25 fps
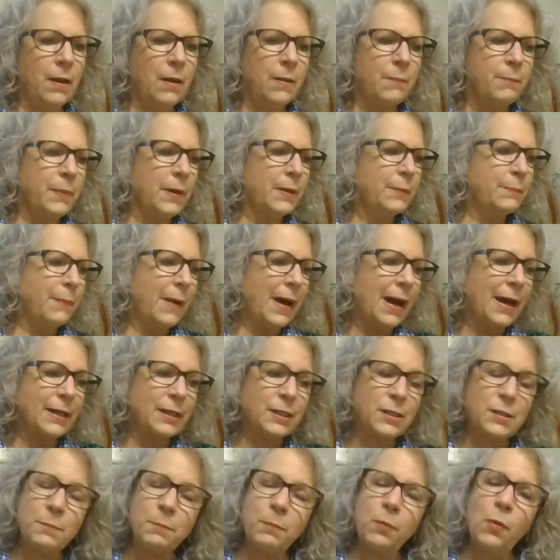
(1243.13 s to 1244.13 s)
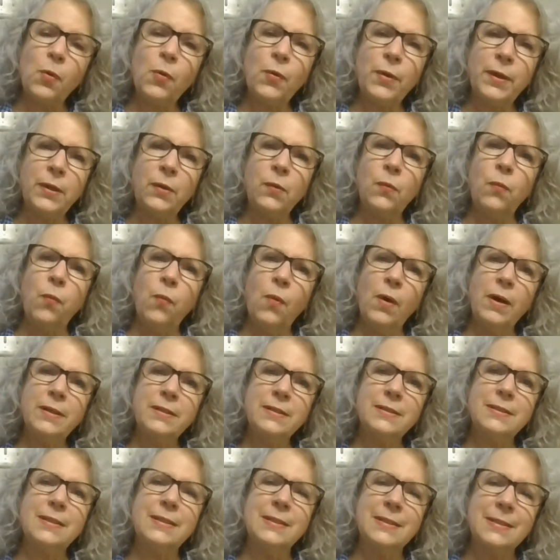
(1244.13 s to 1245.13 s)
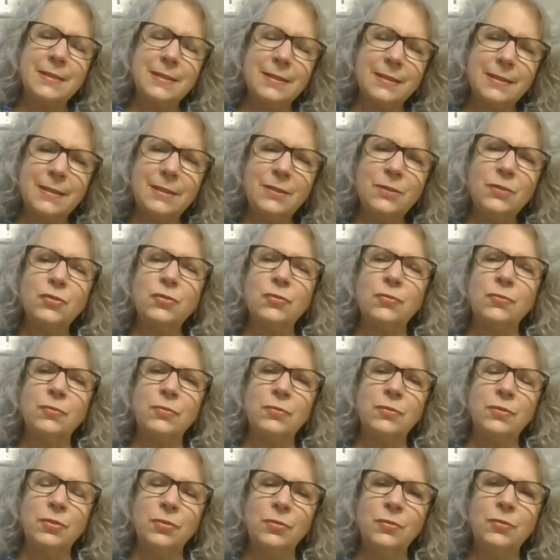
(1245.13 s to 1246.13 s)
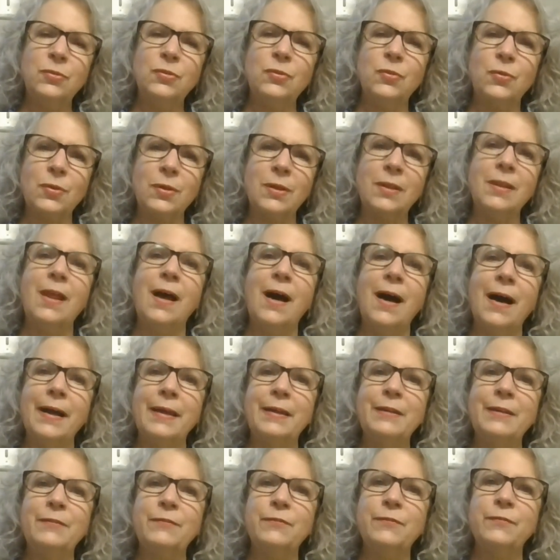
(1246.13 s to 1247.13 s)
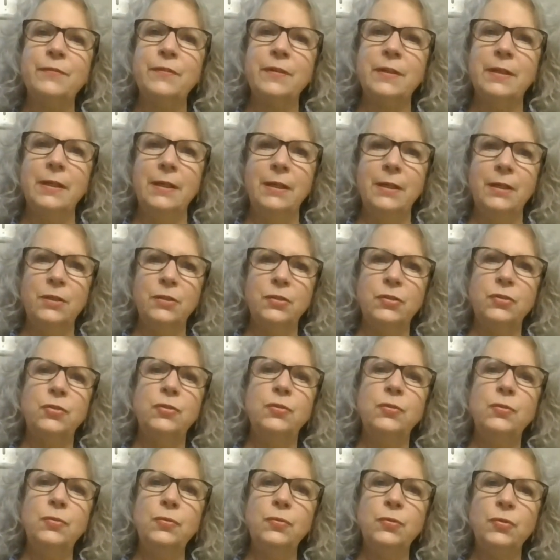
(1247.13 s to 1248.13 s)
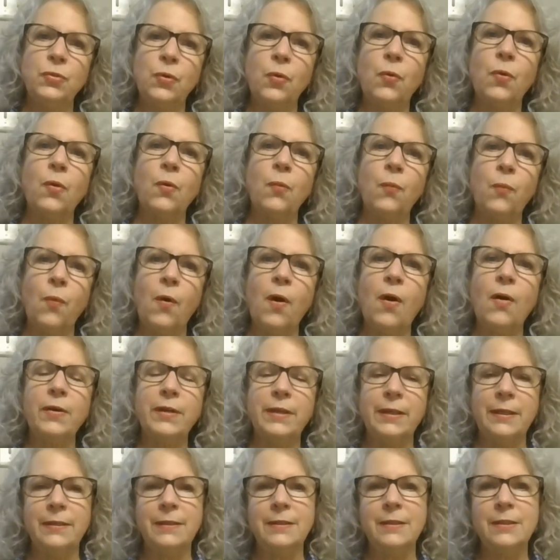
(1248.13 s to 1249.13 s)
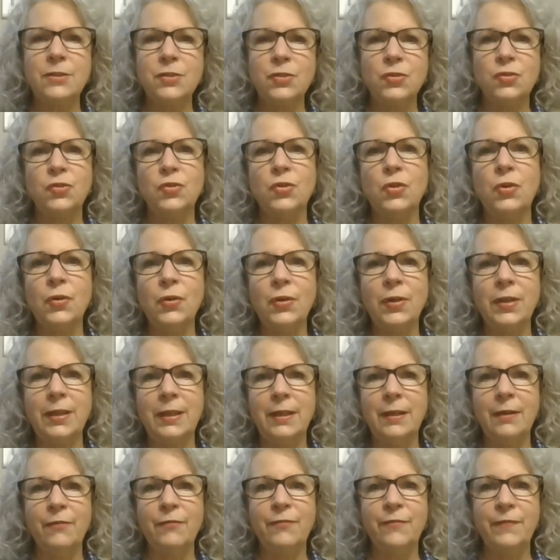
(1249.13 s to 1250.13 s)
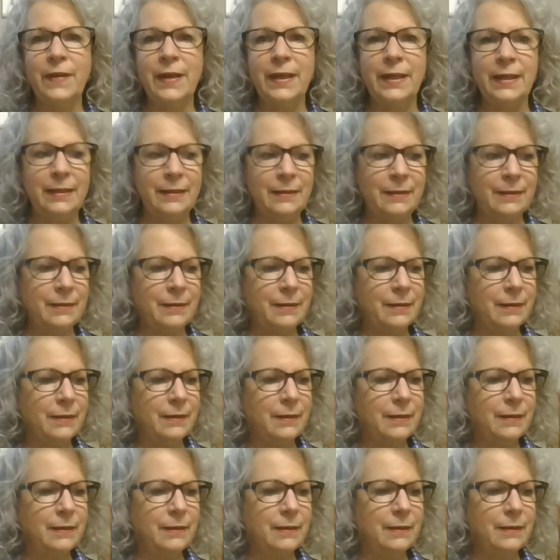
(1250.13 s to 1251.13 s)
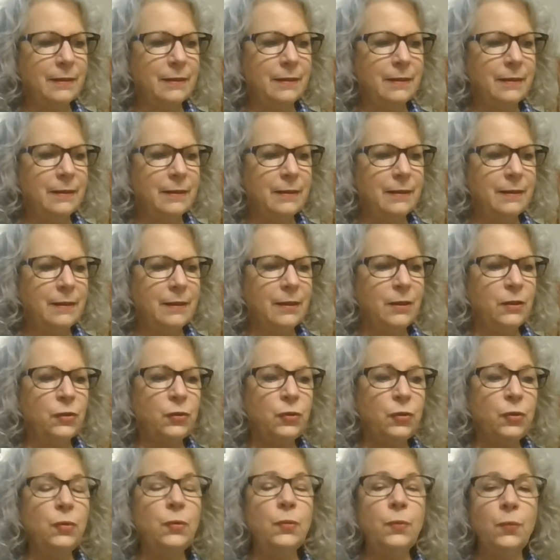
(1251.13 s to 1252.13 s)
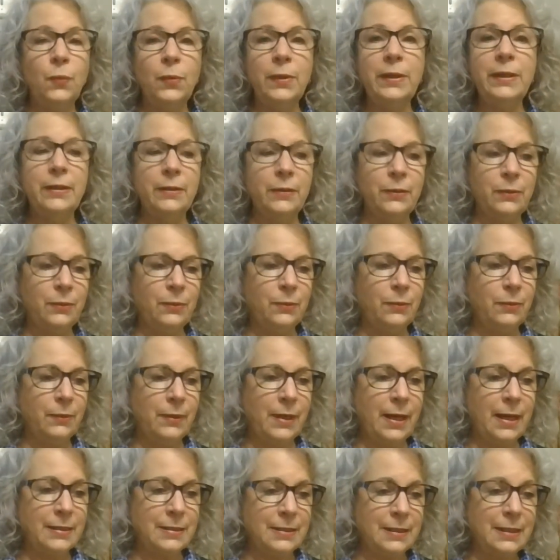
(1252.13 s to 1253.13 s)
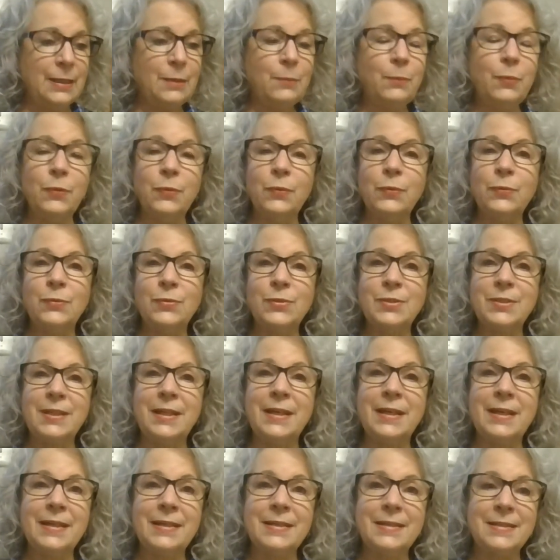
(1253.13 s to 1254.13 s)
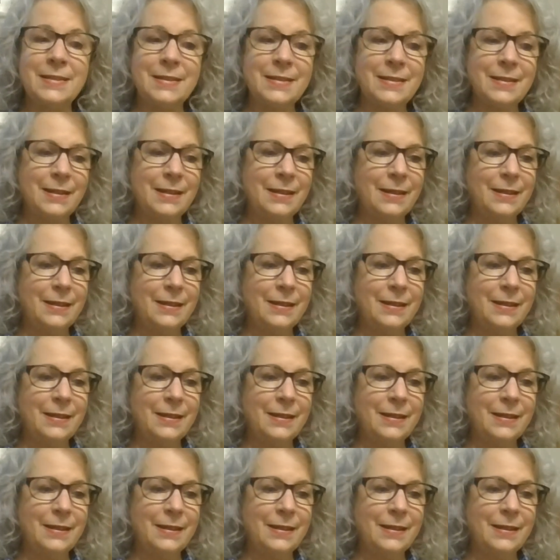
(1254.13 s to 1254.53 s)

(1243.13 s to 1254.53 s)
But by exploring what's essential to your life, to your walking this journey of faith, you will, as Hebrews says,